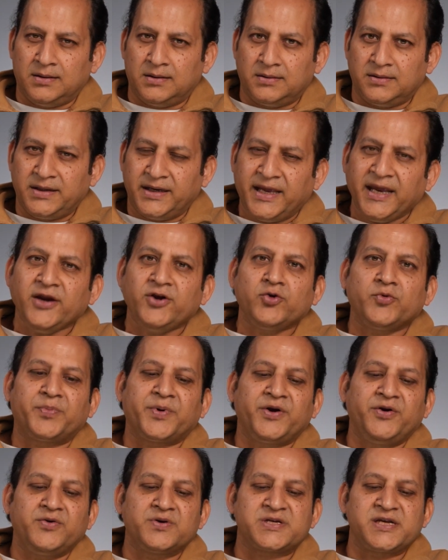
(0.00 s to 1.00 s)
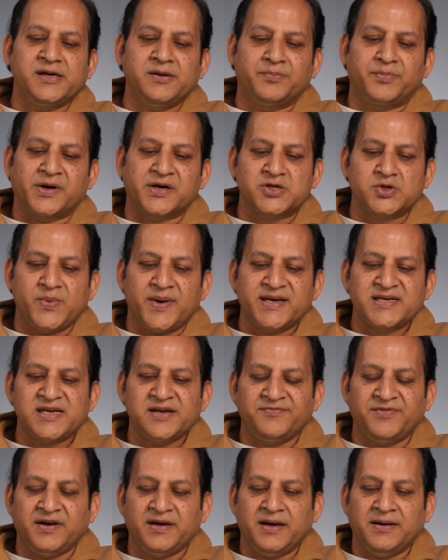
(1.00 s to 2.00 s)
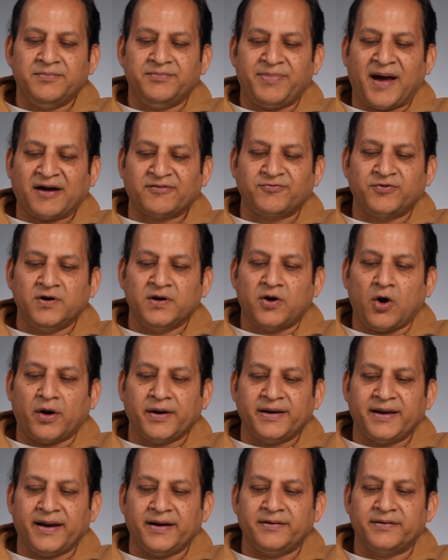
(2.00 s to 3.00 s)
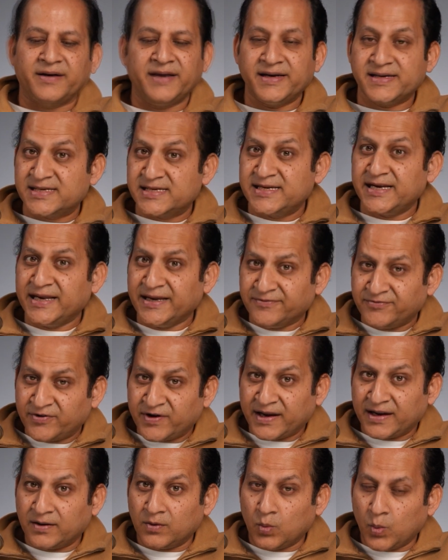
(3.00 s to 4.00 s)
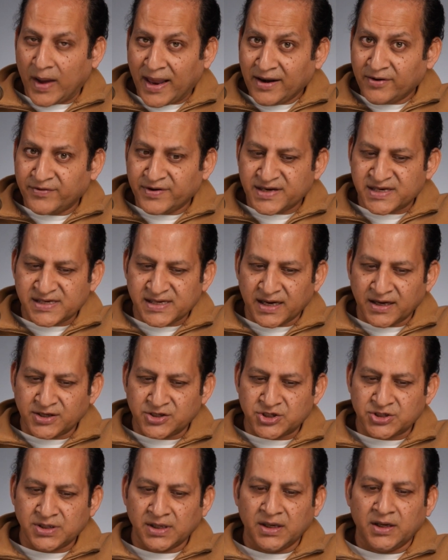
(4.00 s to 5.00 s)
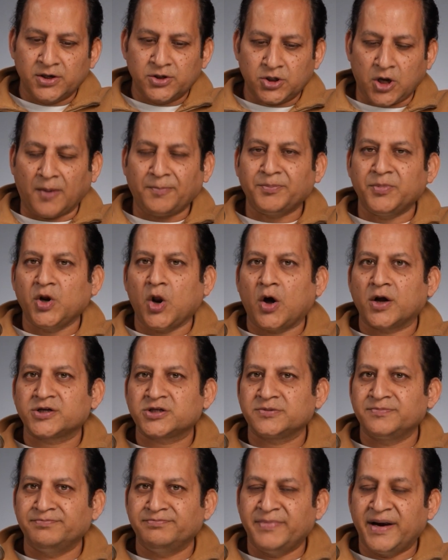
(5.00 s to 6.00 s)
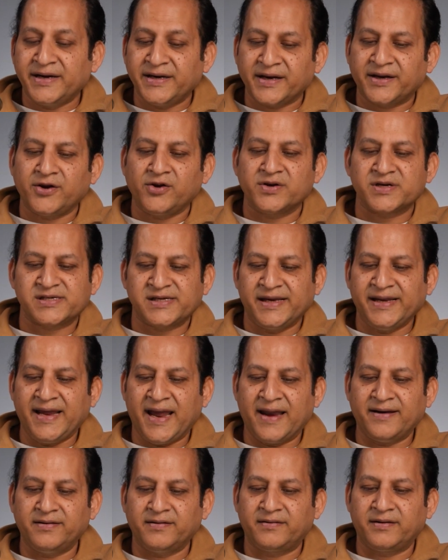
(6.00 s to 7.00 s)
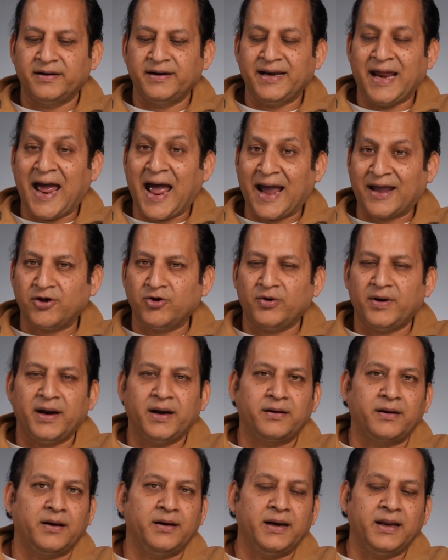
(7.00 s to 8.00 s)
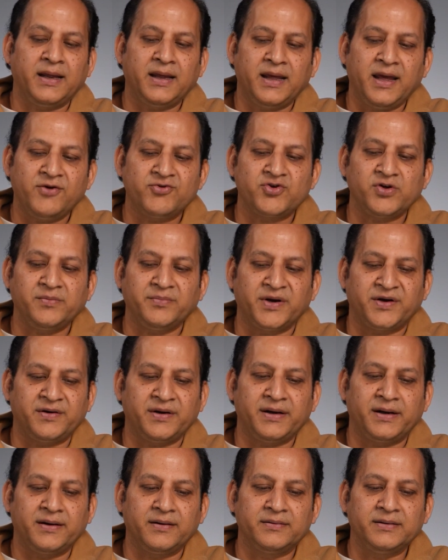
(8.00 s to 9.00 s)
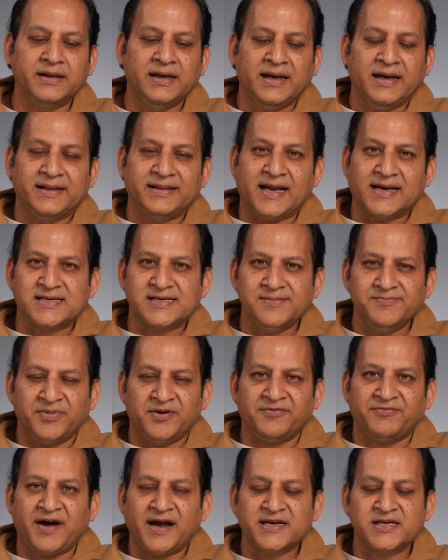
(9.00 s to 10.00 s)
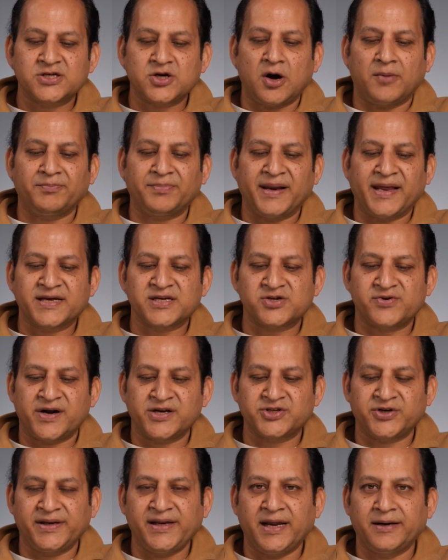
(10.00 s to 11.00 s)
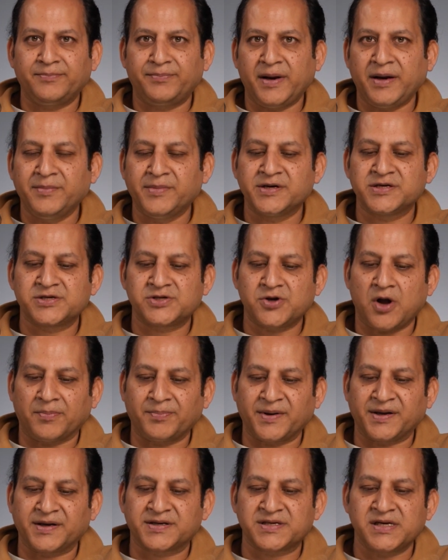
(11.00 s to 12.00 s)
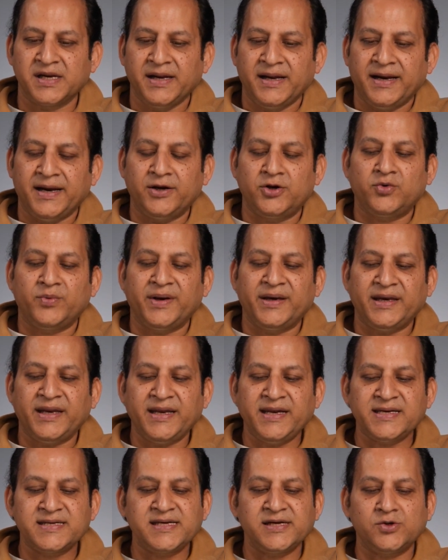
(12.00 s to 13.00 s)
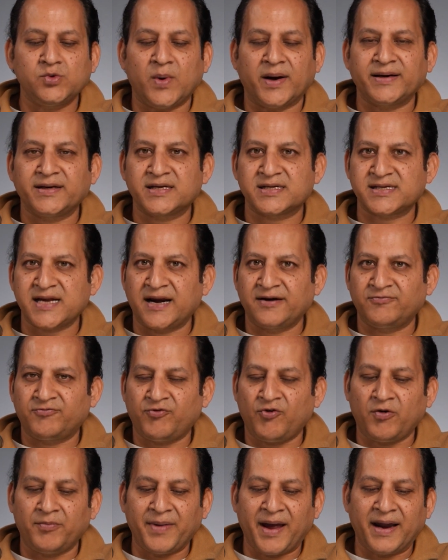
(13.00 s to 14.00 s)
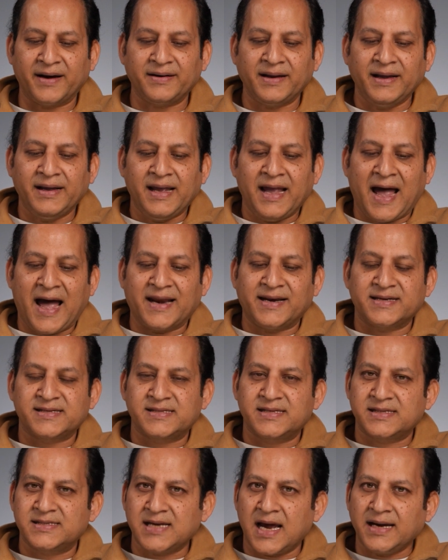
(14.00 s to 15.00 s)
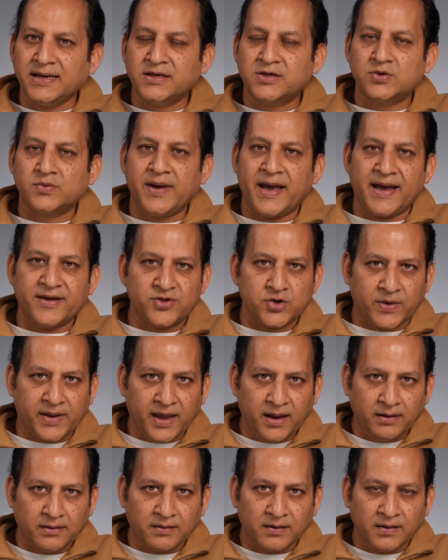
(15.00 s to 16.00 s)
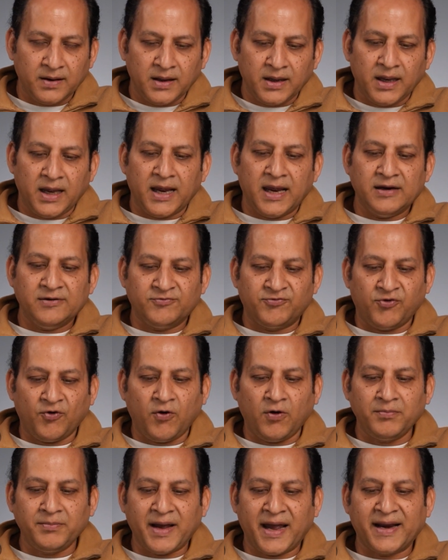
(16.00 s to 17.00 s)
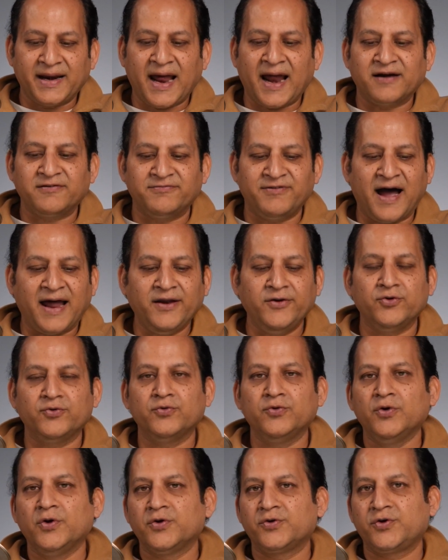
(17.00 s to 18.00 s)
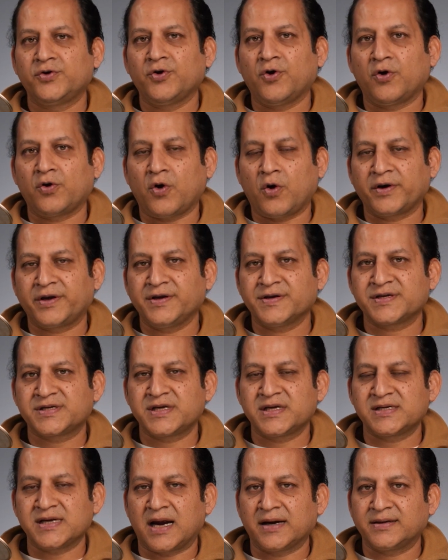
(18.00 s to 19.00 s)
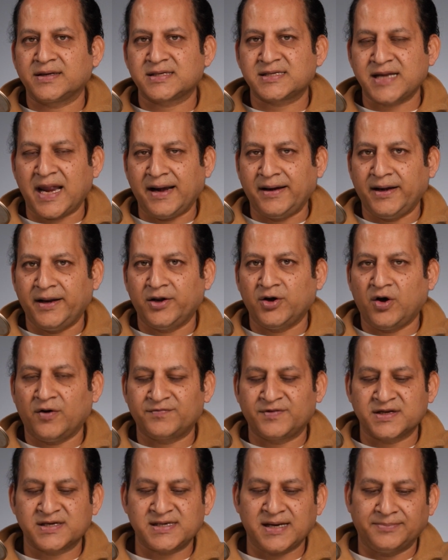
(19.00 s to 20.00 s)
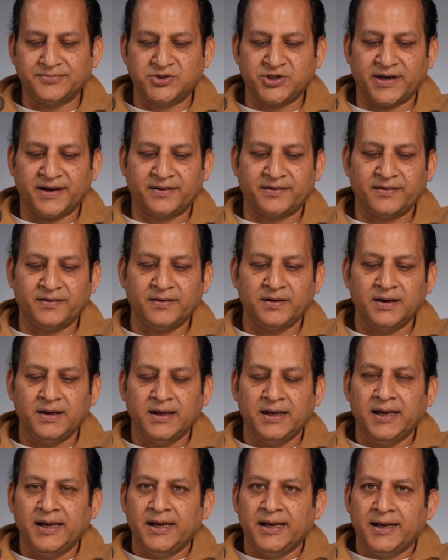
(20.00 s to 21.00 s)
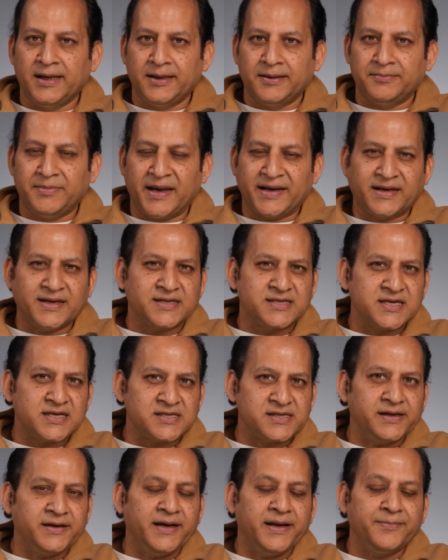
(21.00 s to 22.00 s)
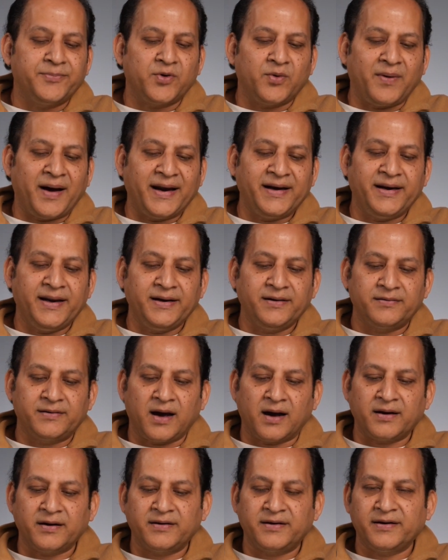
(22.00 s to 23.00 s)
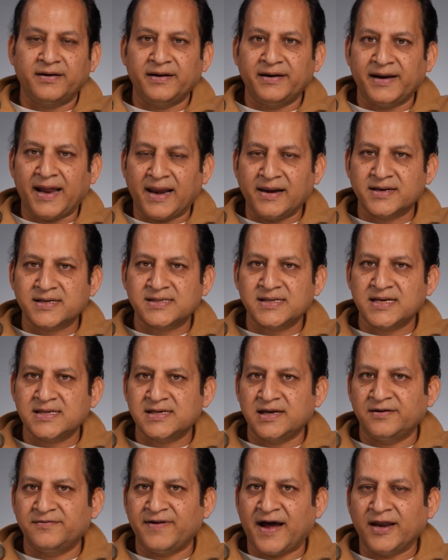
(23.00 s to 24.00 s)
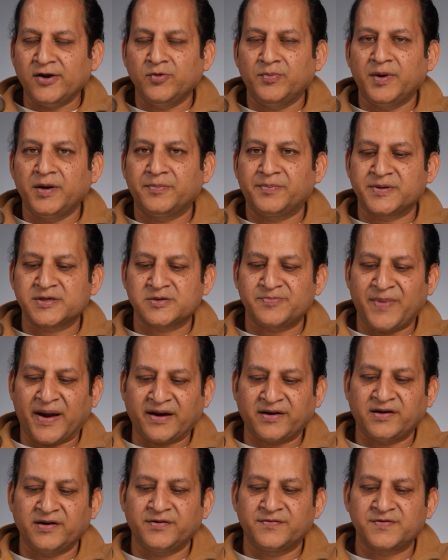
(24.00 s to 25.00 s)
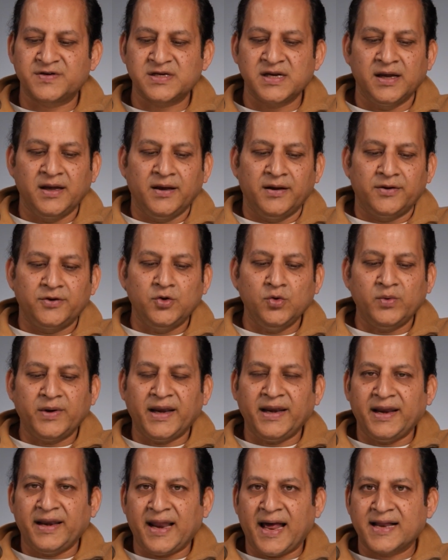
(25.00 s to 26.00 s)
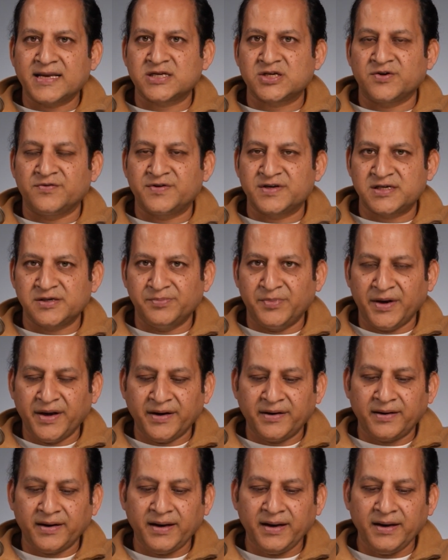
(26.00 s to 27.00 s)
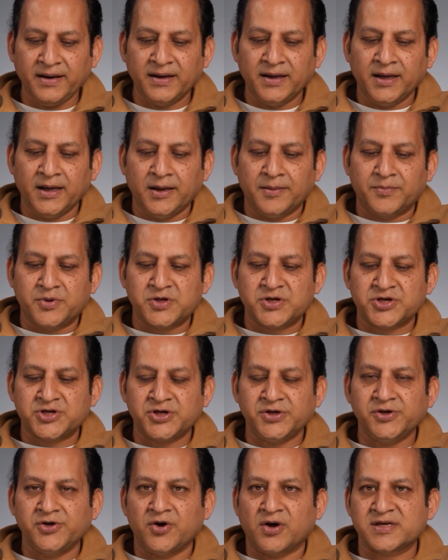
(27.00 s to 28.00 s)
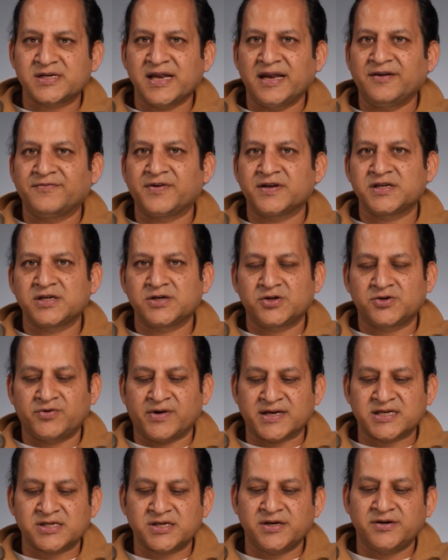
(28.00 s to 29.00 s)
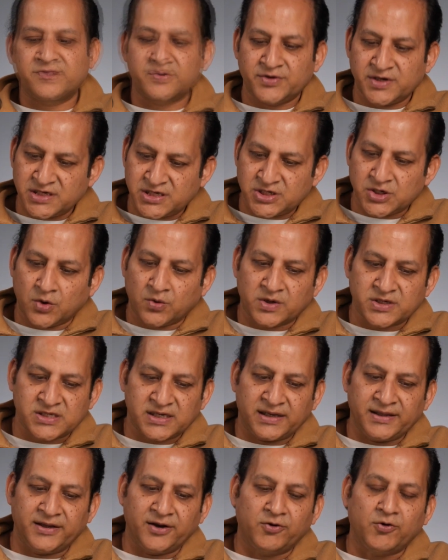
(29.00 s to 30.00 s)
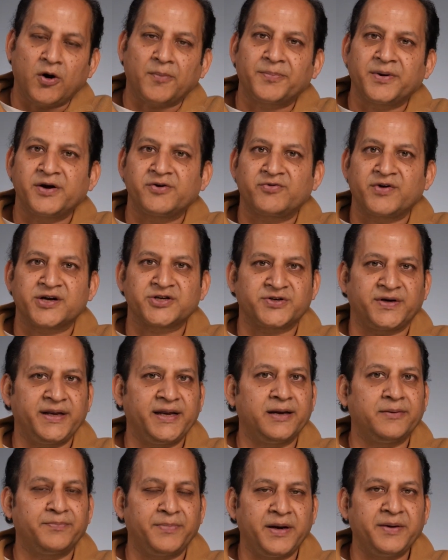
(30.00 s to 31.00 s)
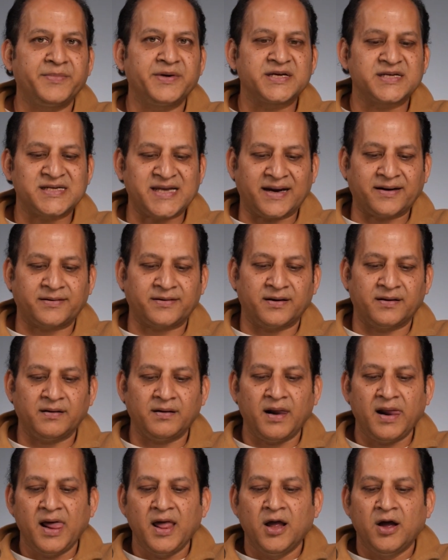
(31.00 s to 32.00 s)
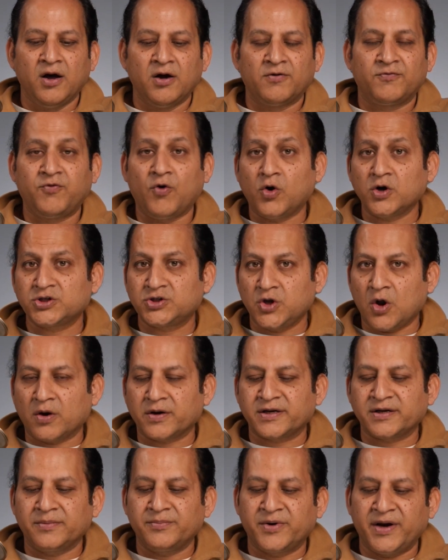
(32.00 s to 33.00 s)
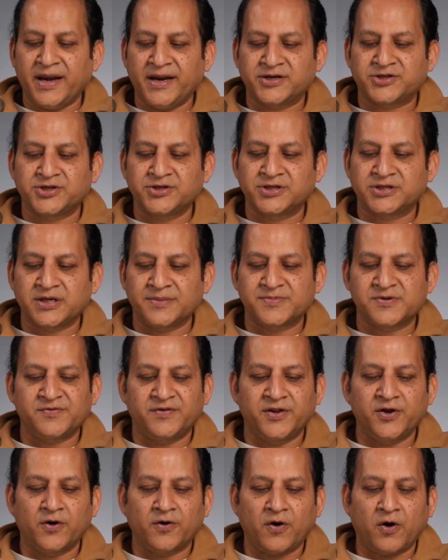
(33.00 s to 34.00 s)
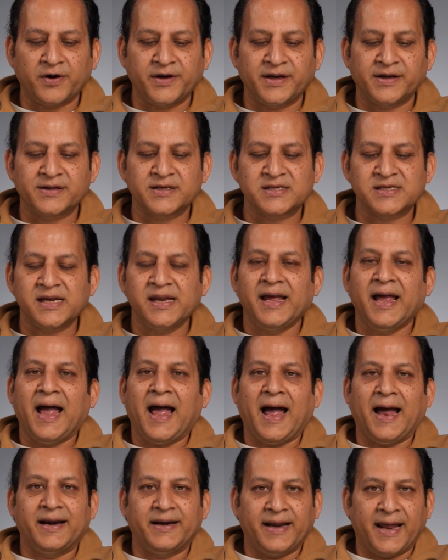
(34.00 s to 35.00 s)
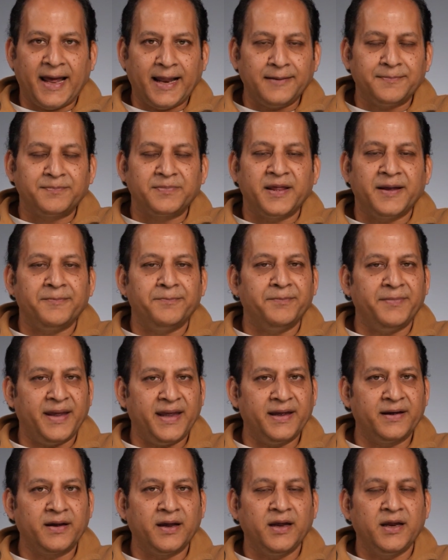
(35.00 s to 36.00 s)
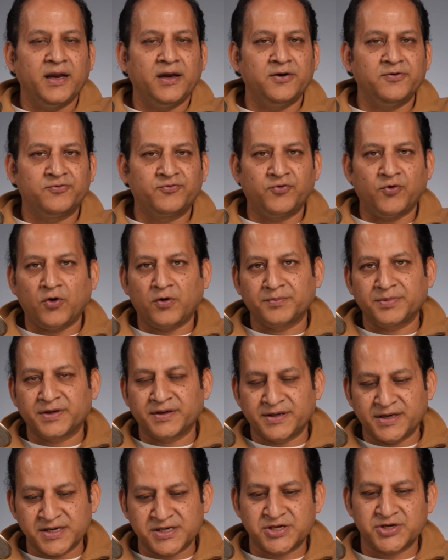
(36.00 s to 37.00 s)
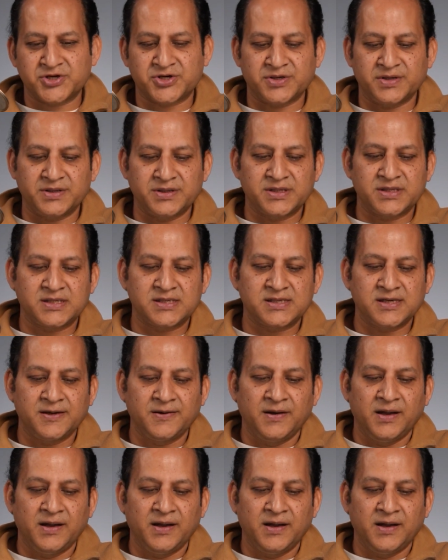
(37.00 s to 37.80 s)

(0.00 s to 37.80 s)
The key to producing persuasive and impactful content is delivering well-researched, top-notch, meticulously edited, accurate, and engaging material that simplifies complex treasury and payments topics into an easy-to-understand format and is designed to educate, inform, and add value to your audience's understanding of the subject. By consistently providing targeted analysis and valuable perspectives, you can enhance your visibility, position yourself as a trusted resource in the corporate treasury and payment sector, forge long-term relationships with your audience, and help them make informed decisions.